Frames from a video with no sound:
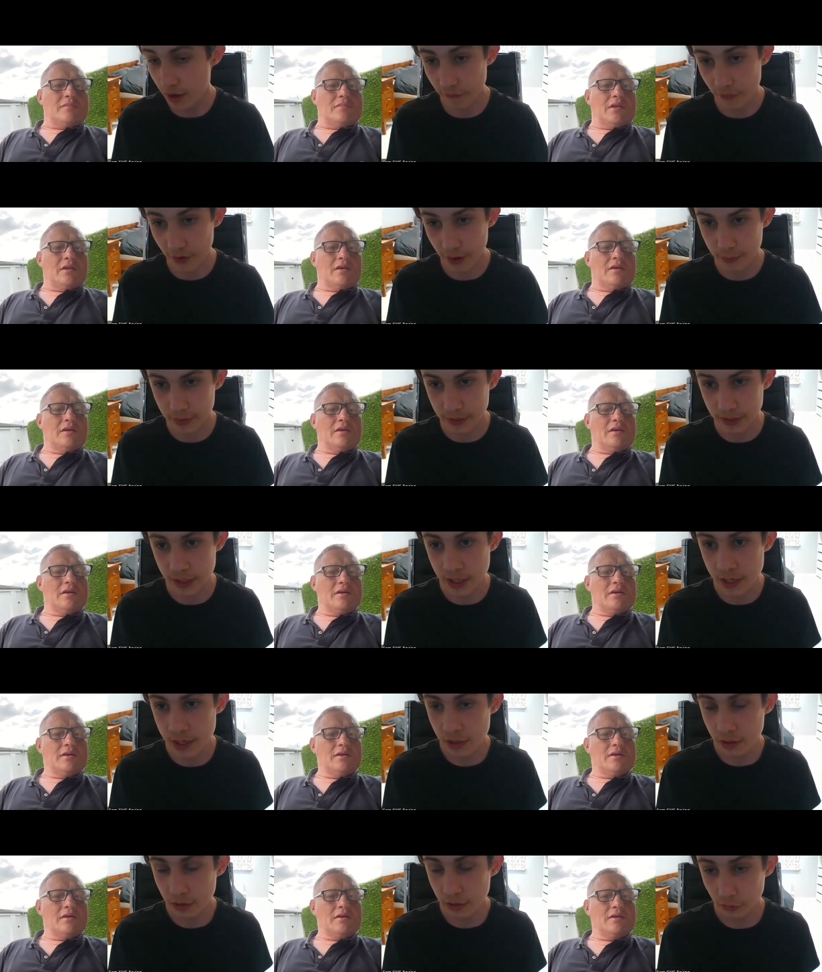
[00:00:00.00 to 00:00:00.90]
Speaker 1: a
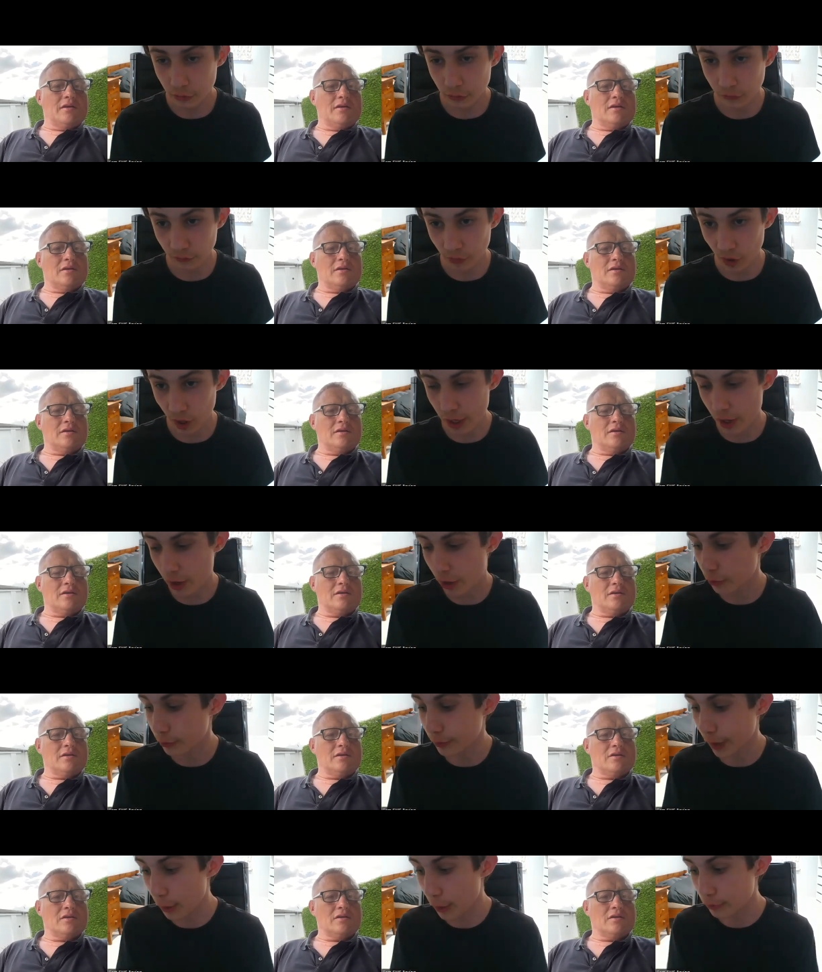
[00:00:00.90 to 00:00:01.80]
very good fighter
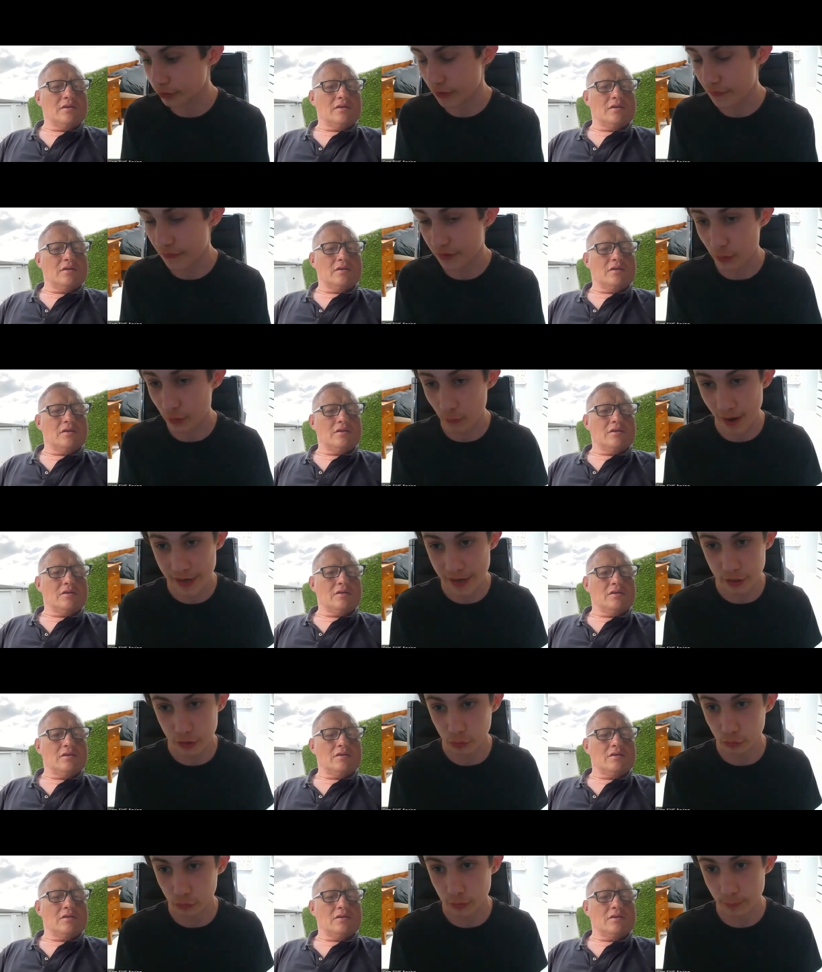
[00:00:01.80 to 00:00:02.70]
who goes in the away
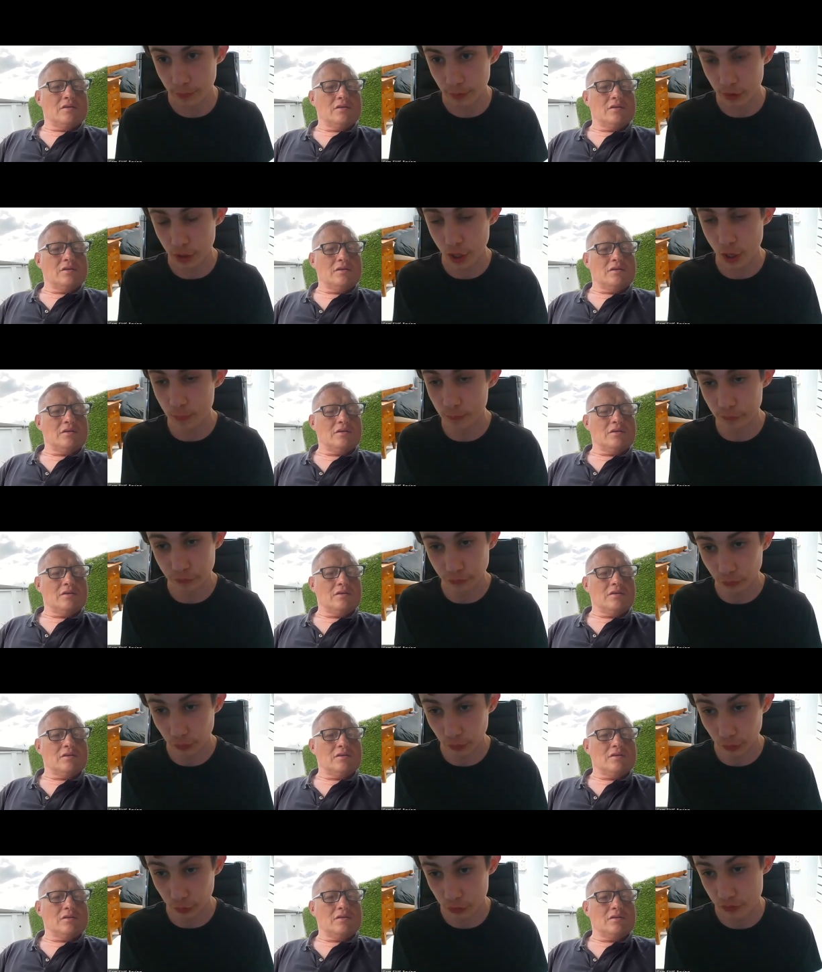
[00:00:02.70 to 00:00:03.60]
corner but comes
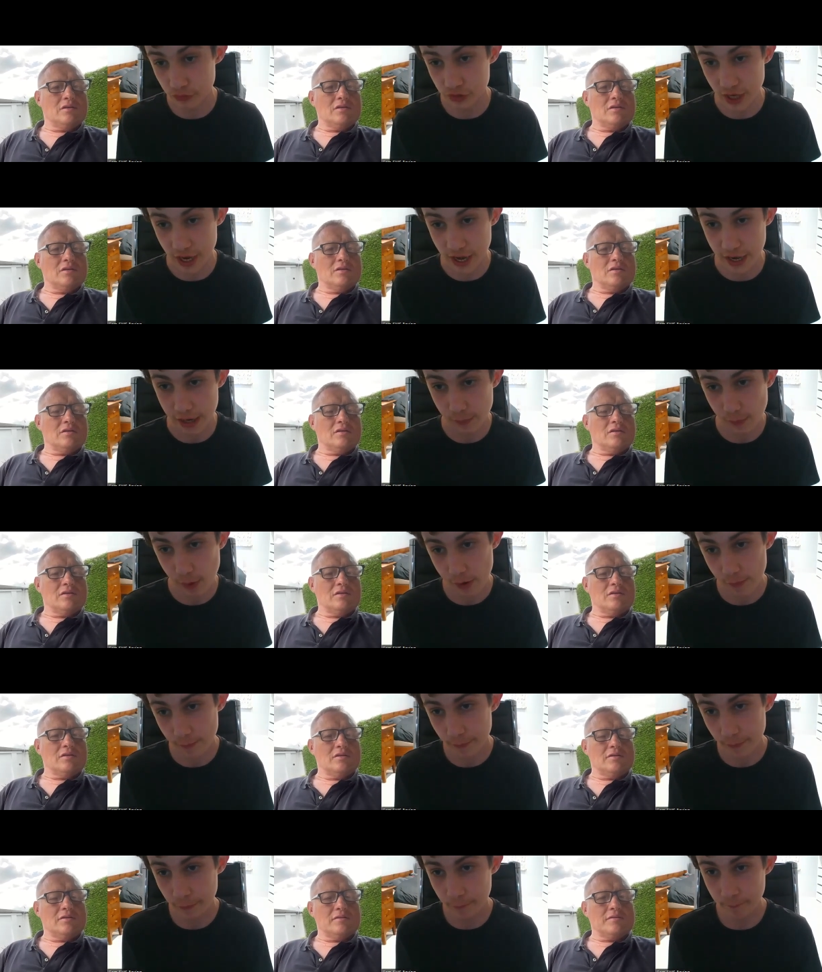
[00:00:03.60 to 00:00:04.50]
for a good tear
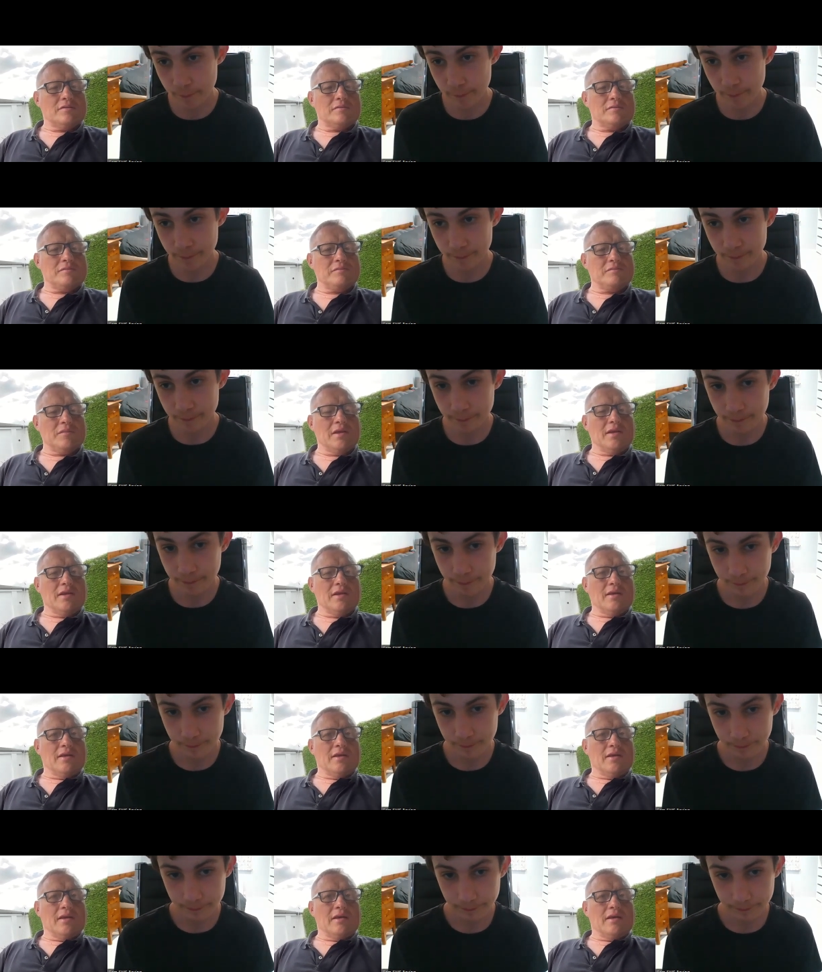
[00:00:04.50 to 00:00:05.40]
up.
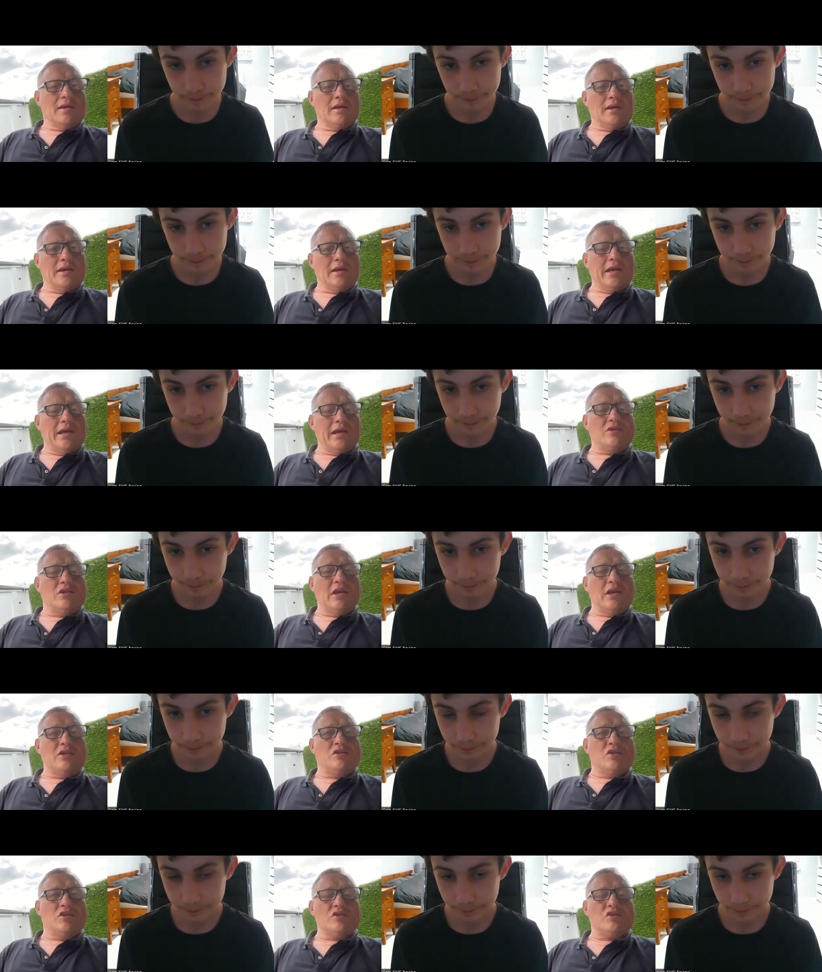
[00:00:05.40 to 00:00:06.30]

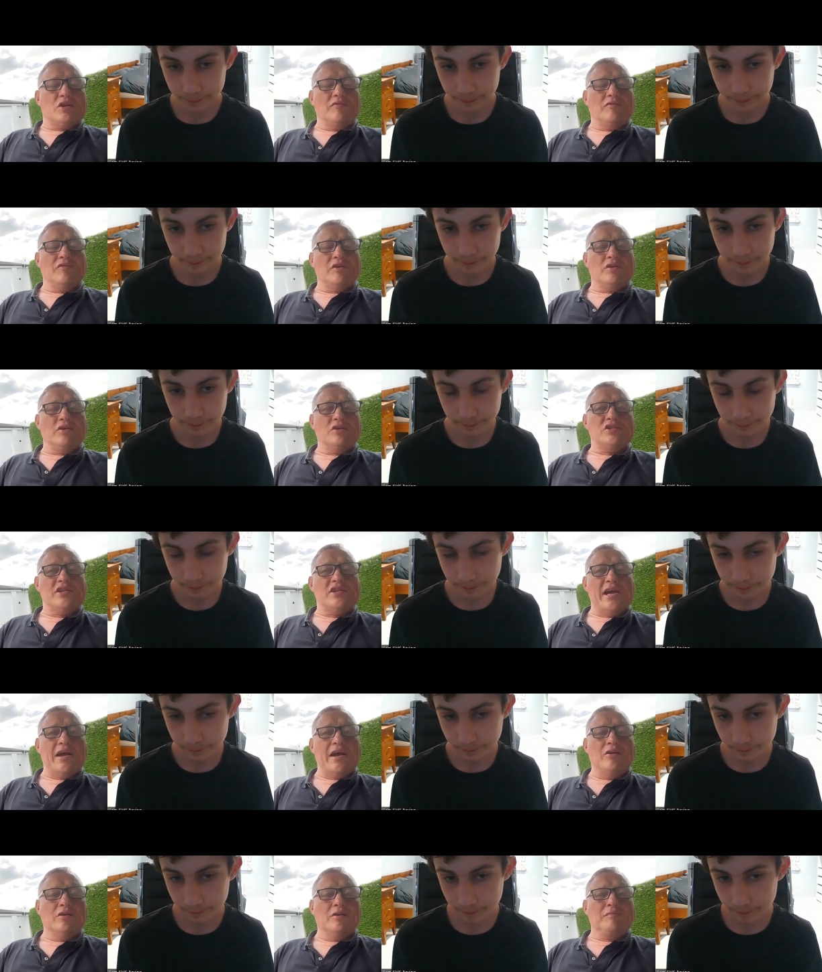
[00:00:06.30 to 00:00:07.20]
Speaker 2: It, does come with a good
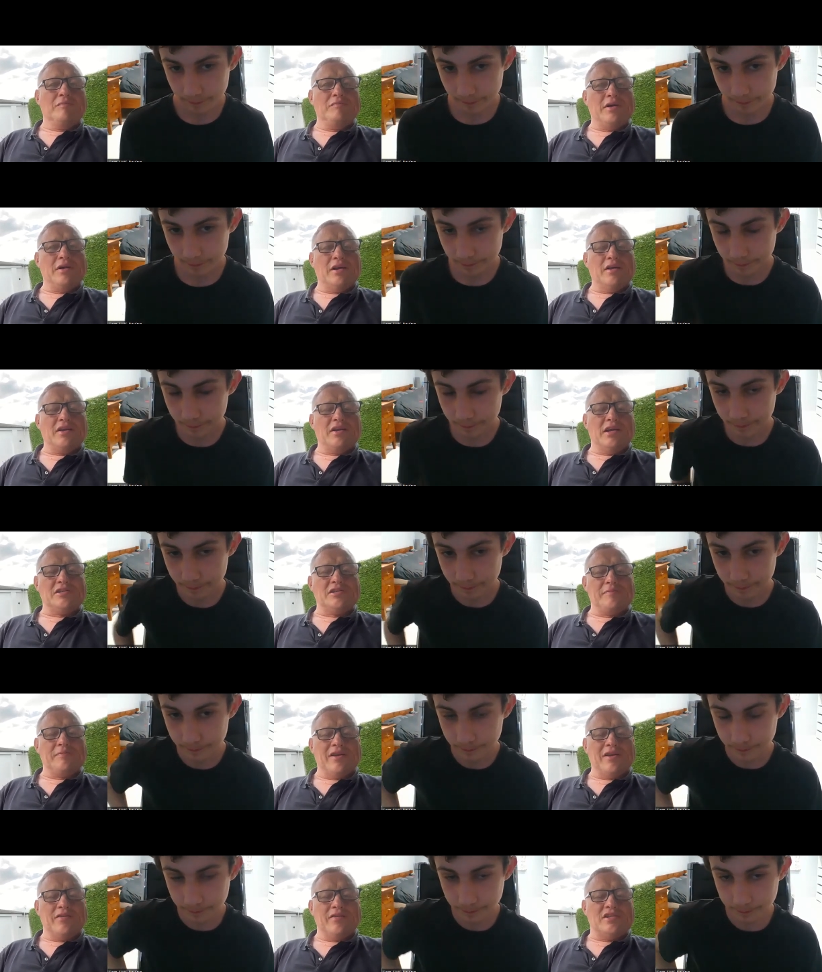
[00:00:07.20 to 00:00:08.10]
tear up, and I think it's a
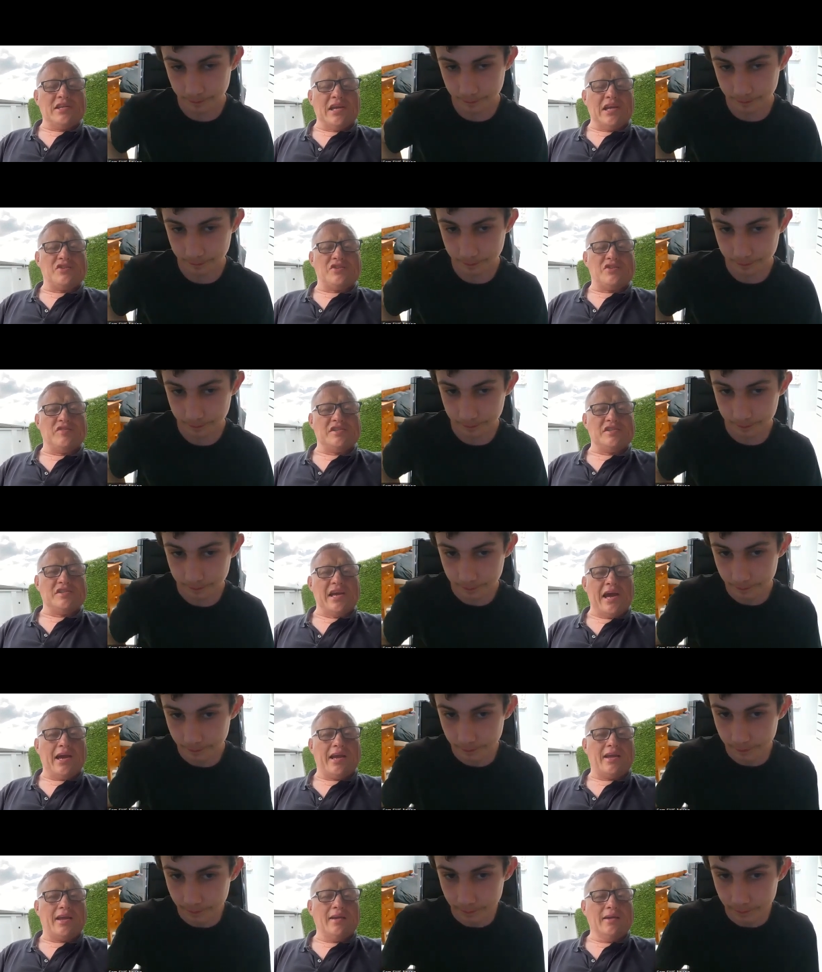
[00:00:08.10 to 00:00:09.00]
bit of a test for Zach.
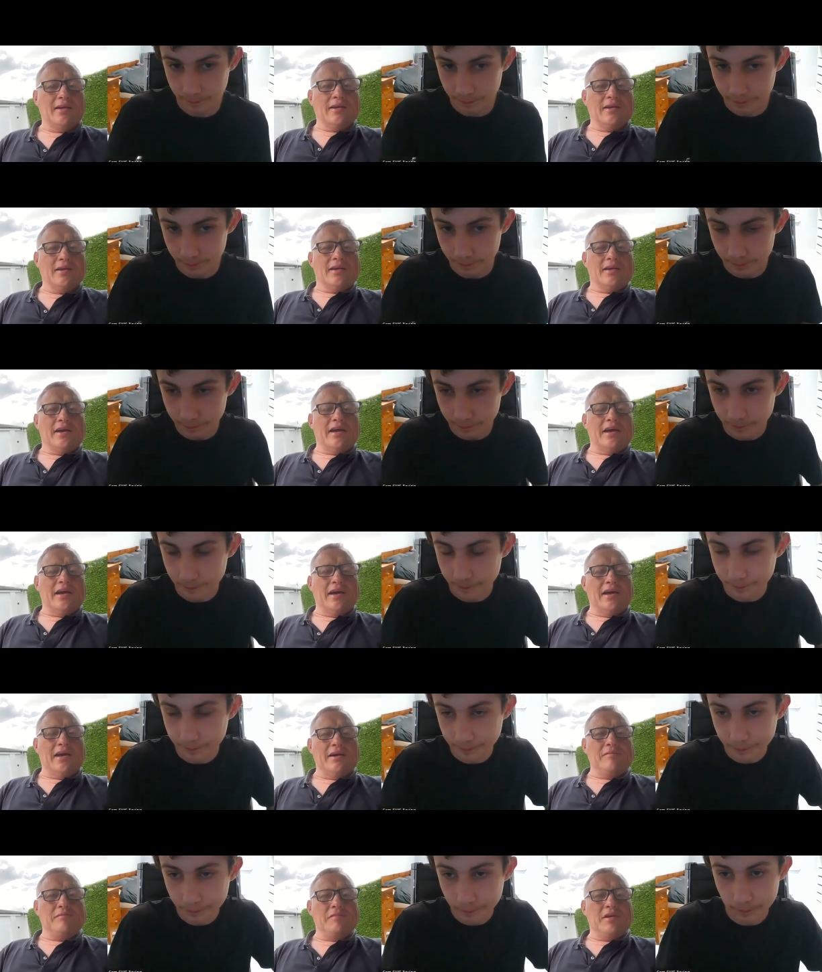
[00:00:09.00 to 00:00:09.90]

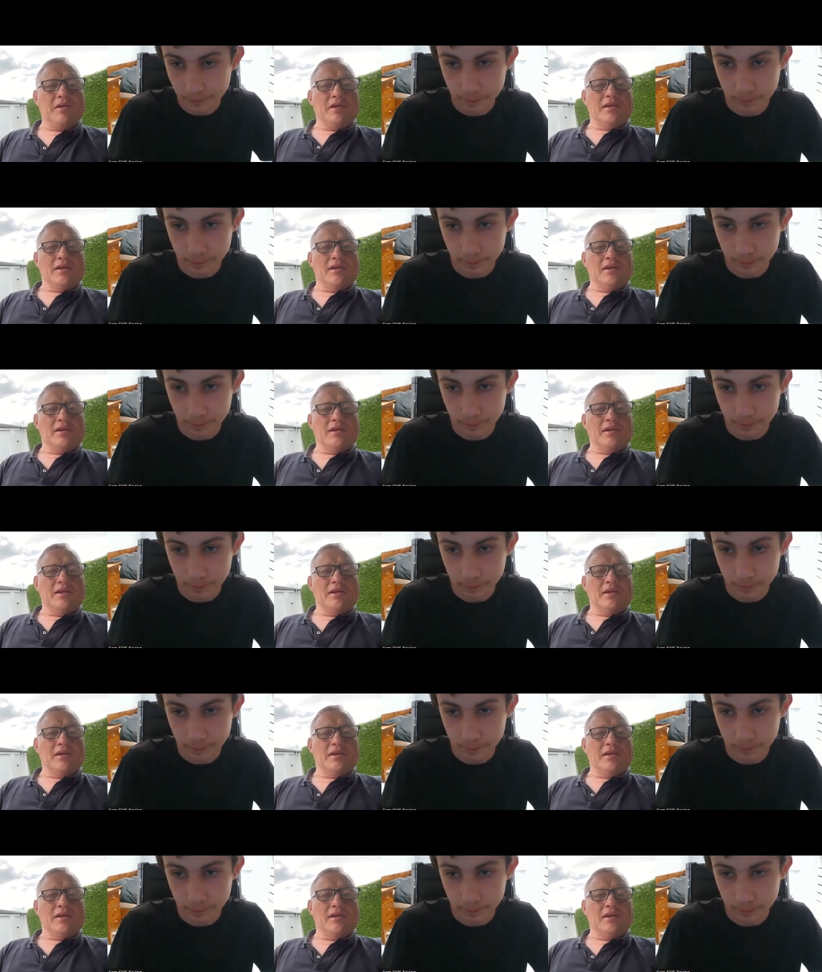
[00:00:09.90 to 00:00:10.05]
Um,